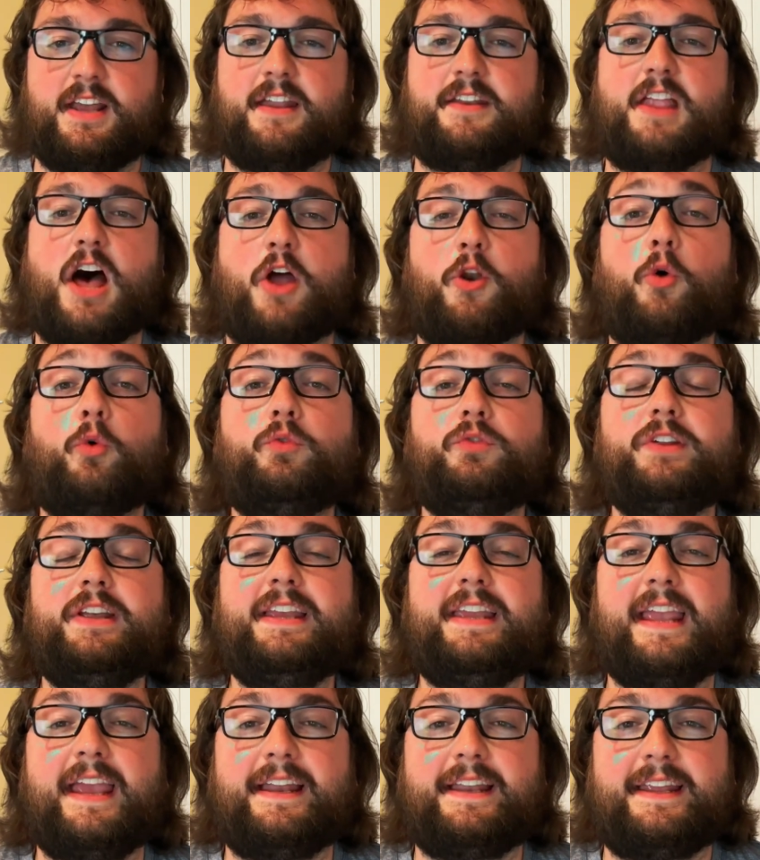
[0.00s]
Not only
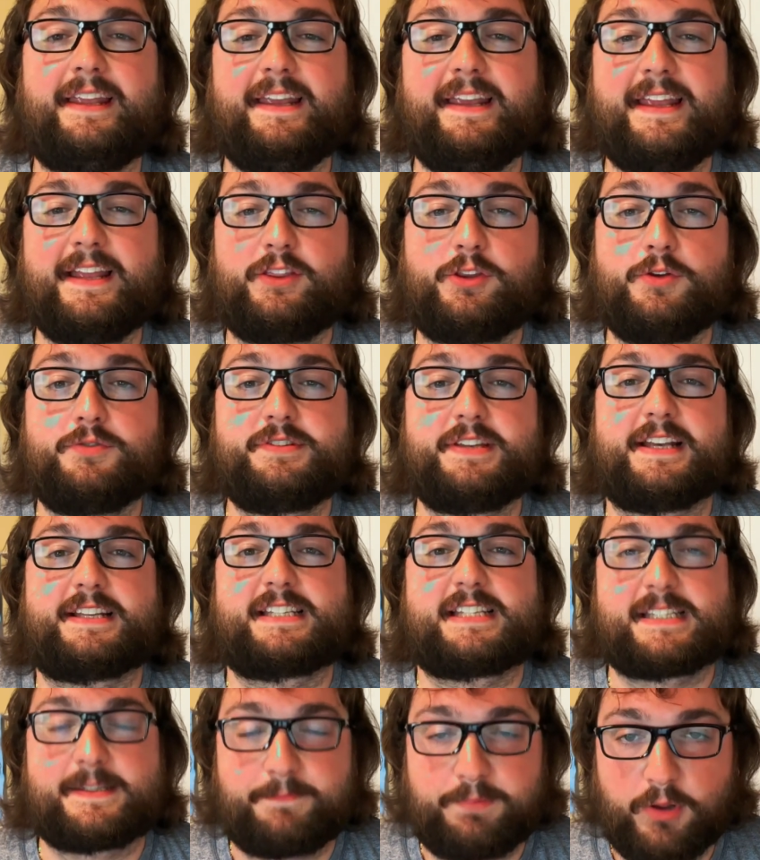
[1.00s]
can he get those
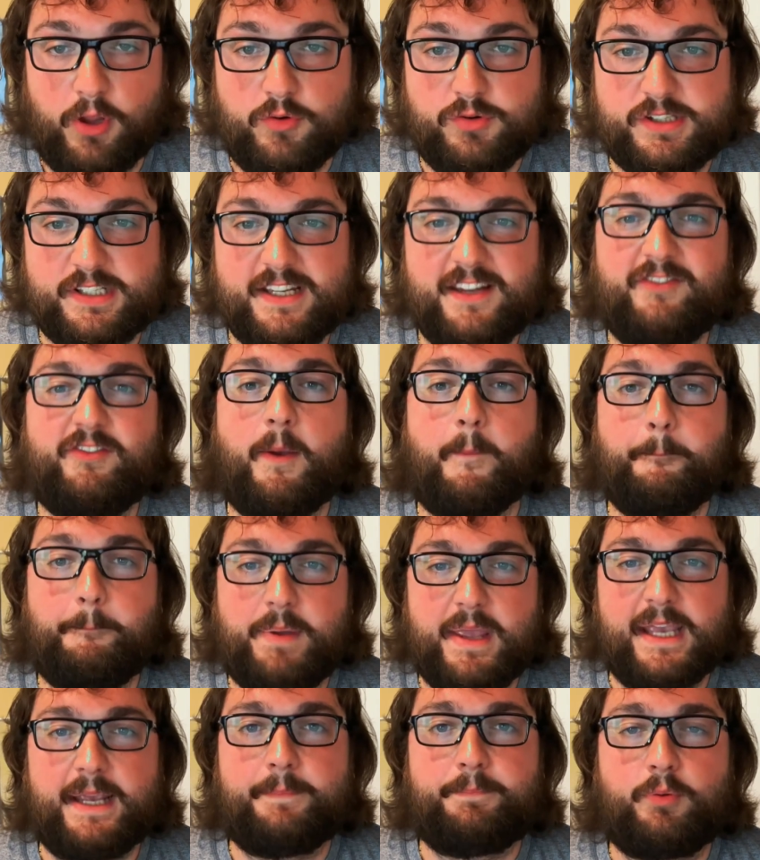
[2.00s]
explosive
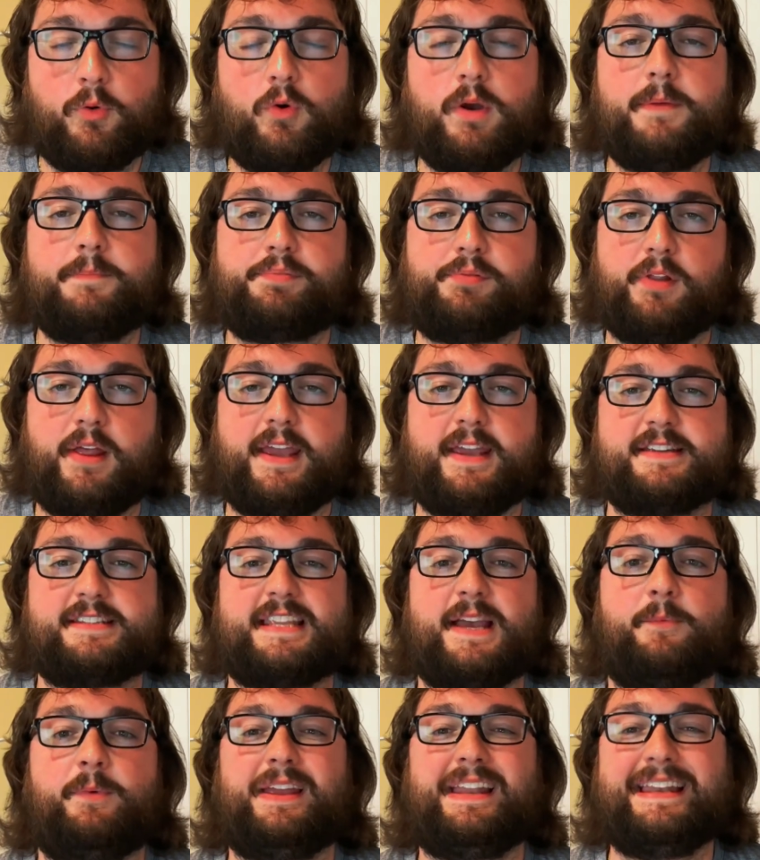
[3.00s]
big point plays
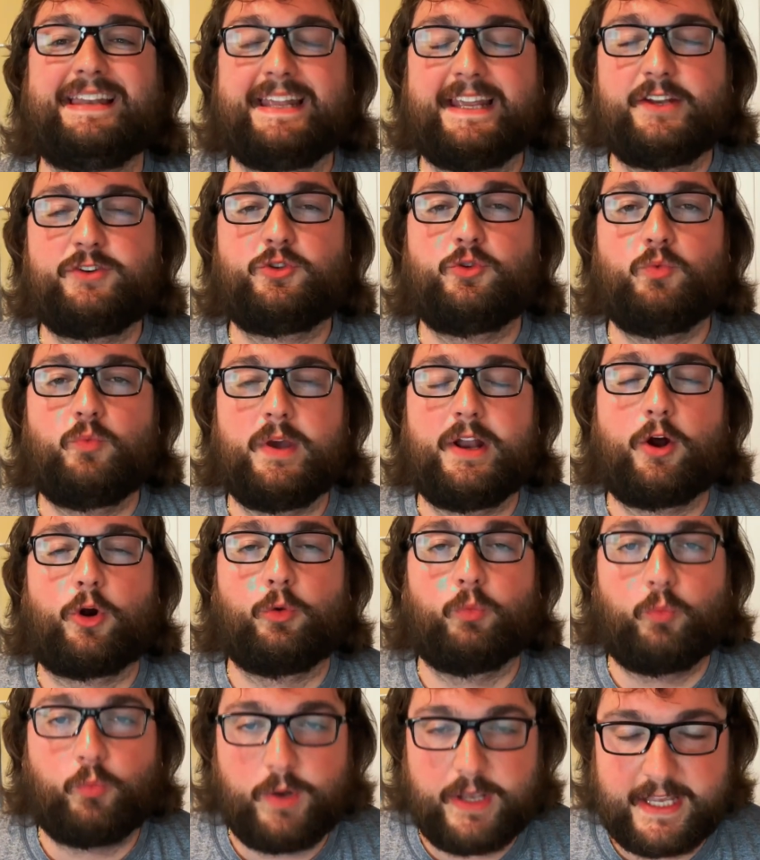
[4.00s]
that we need to win our
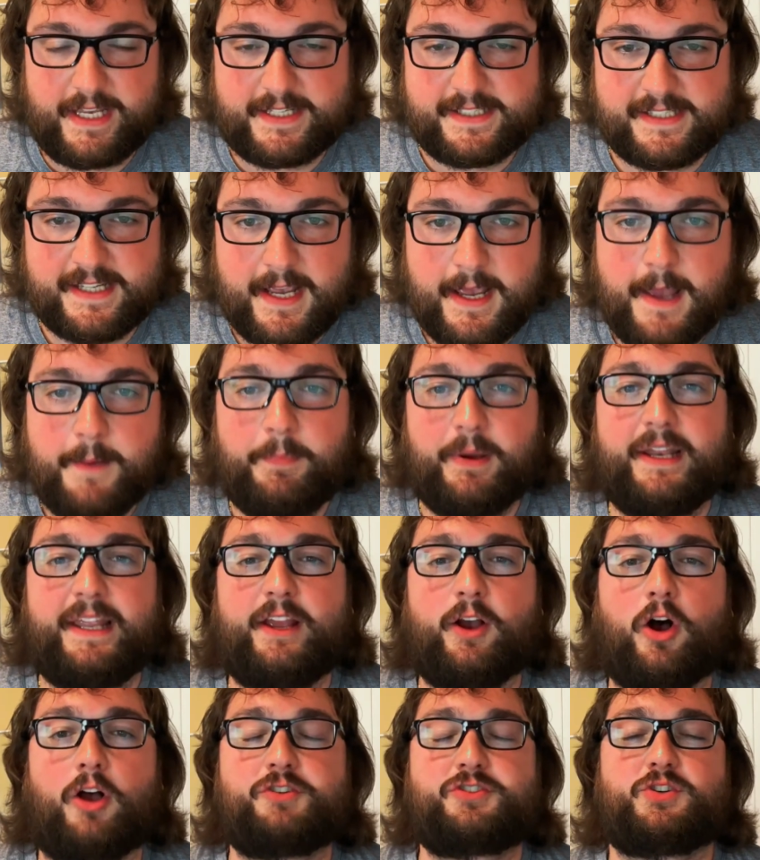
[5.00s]
weeks, but he
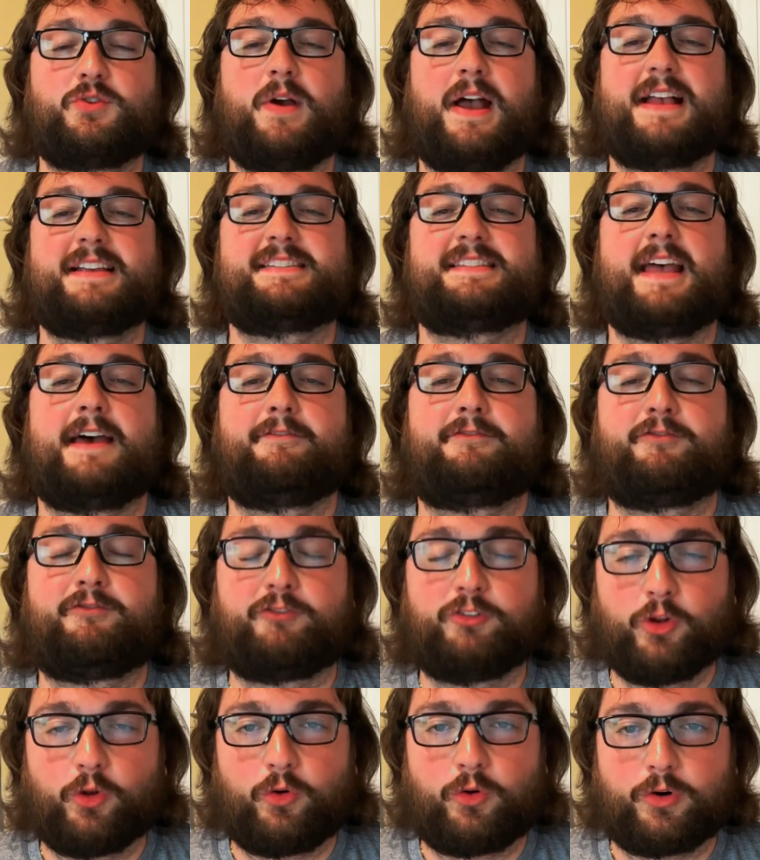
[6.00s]
also has that
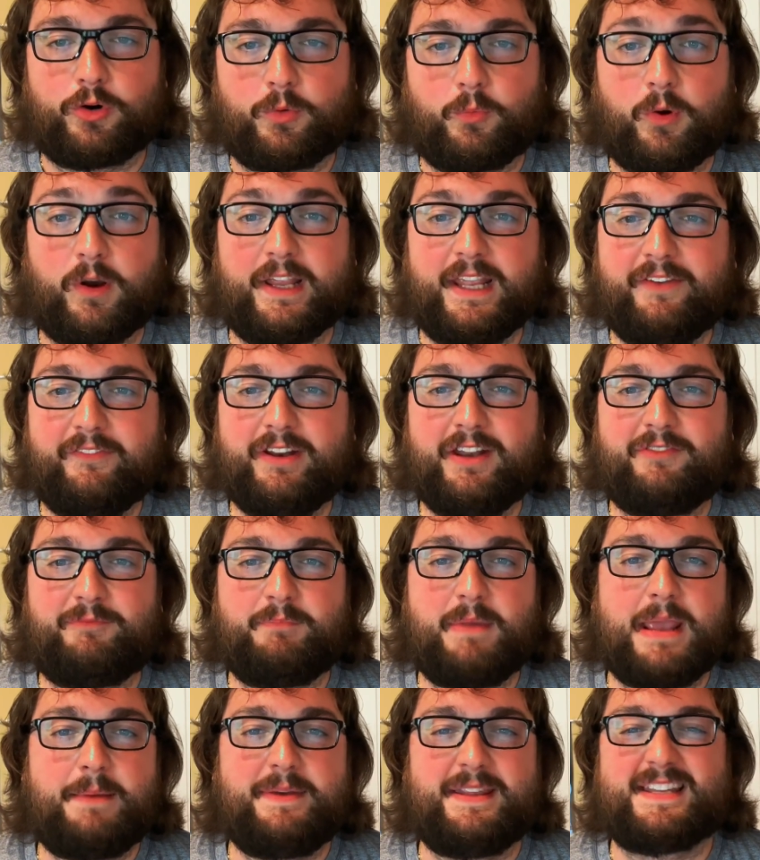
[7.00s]
floor where even if
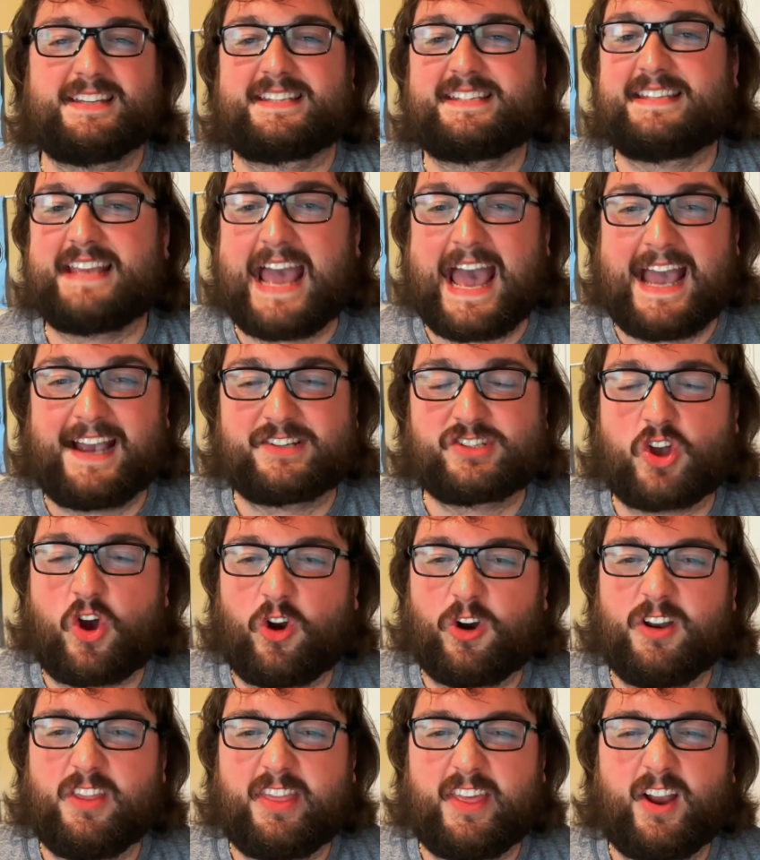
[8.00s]
maybe the sacks
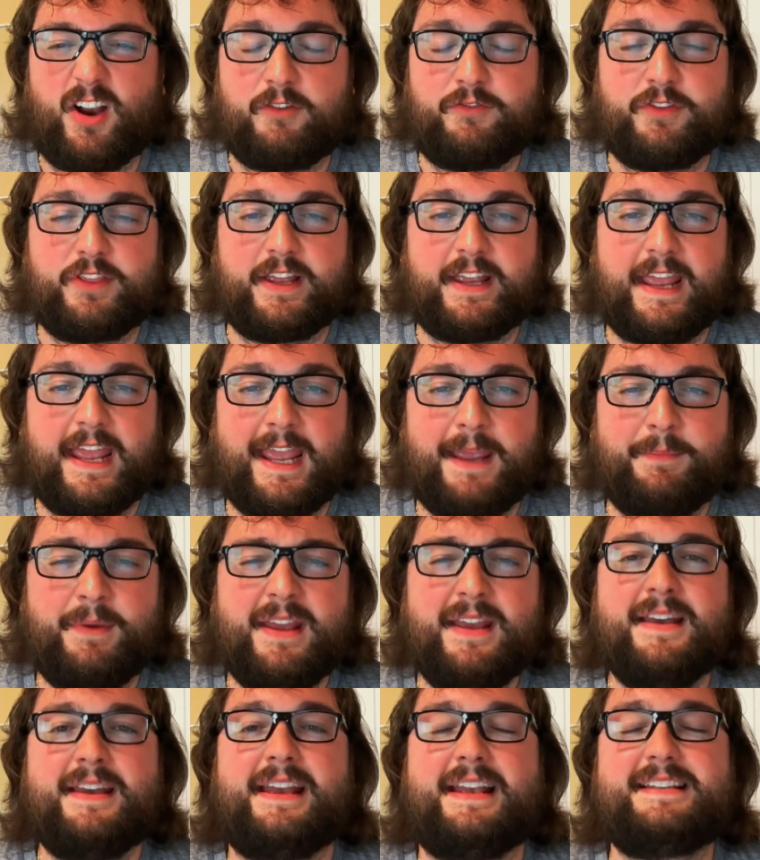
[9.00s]
aren't there for the game,
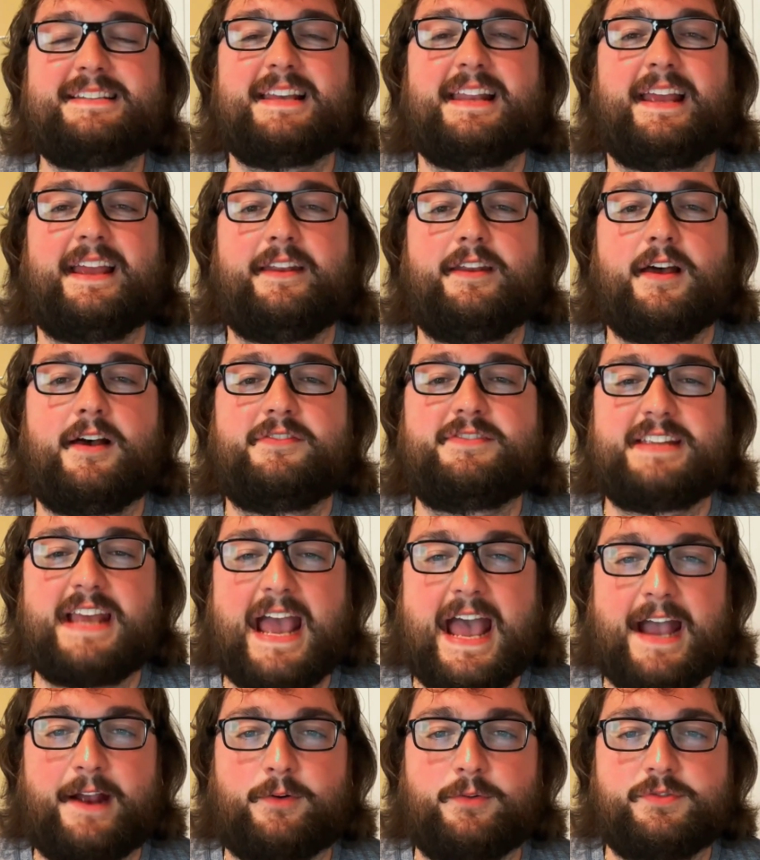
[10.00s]
he's getting enough
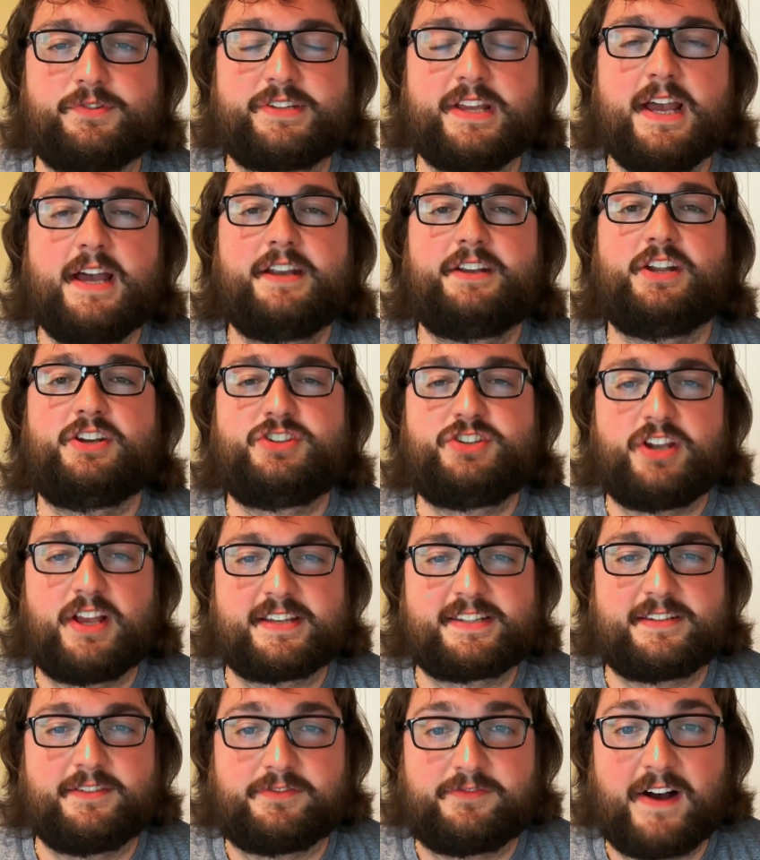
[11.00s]
tackles to
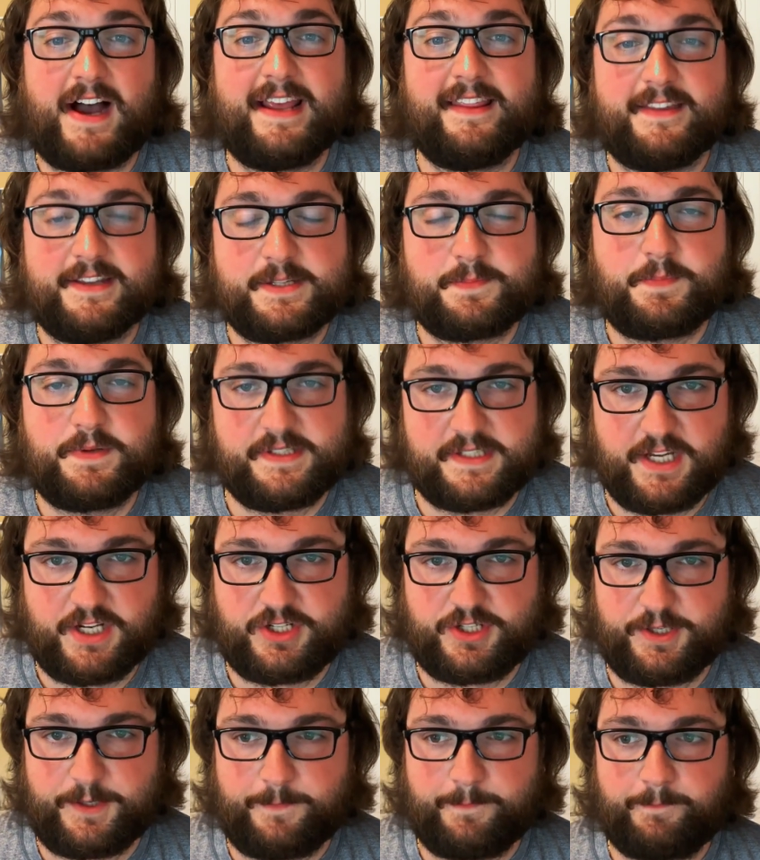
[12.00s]
justify this
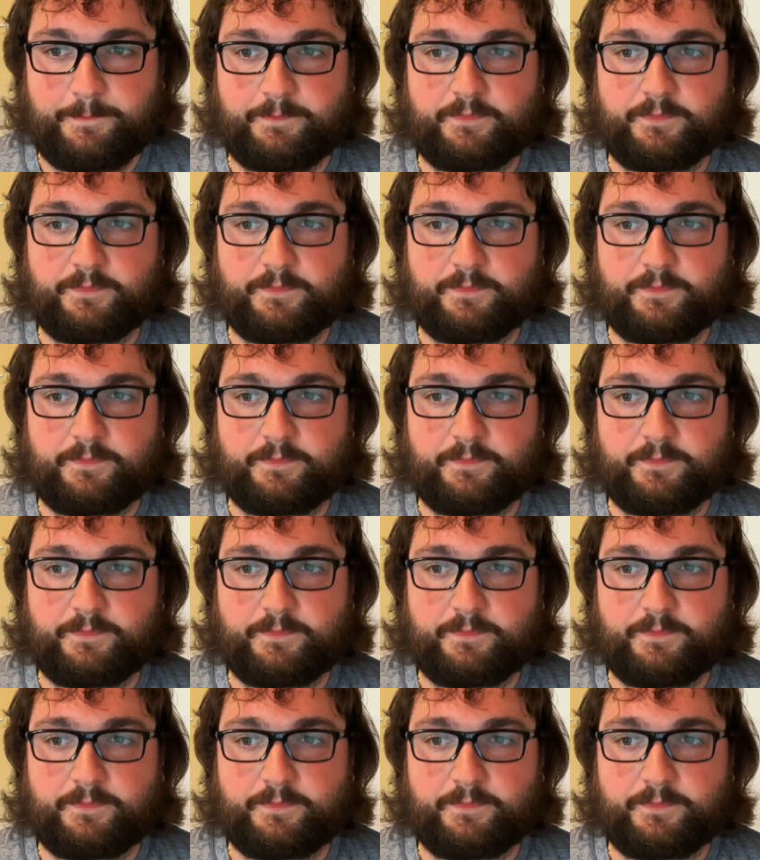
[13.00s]
position.